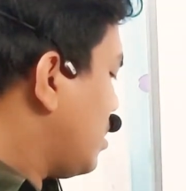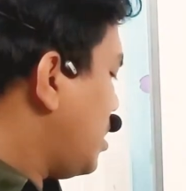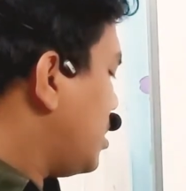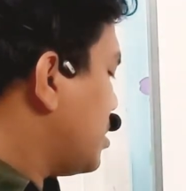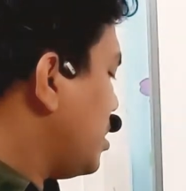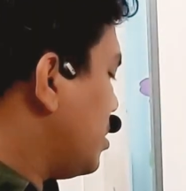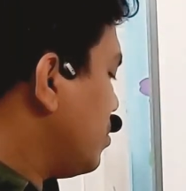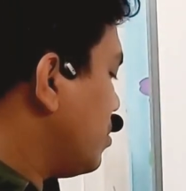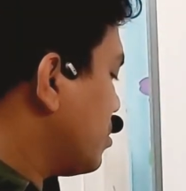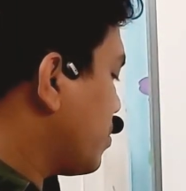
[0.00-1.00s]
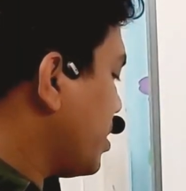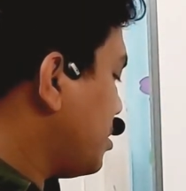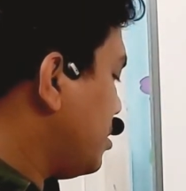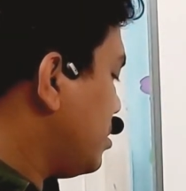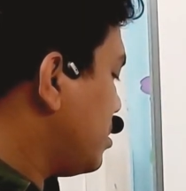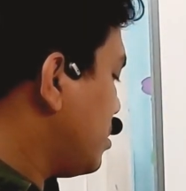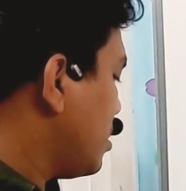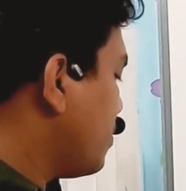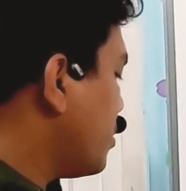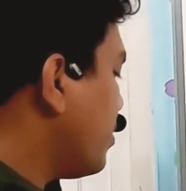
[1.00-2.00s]
easily do those questions
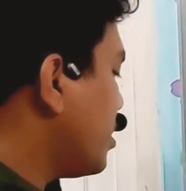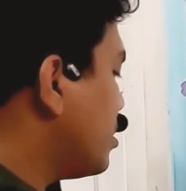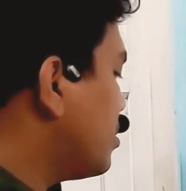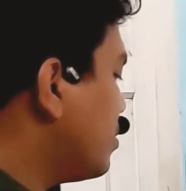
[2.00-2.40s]
if you have understood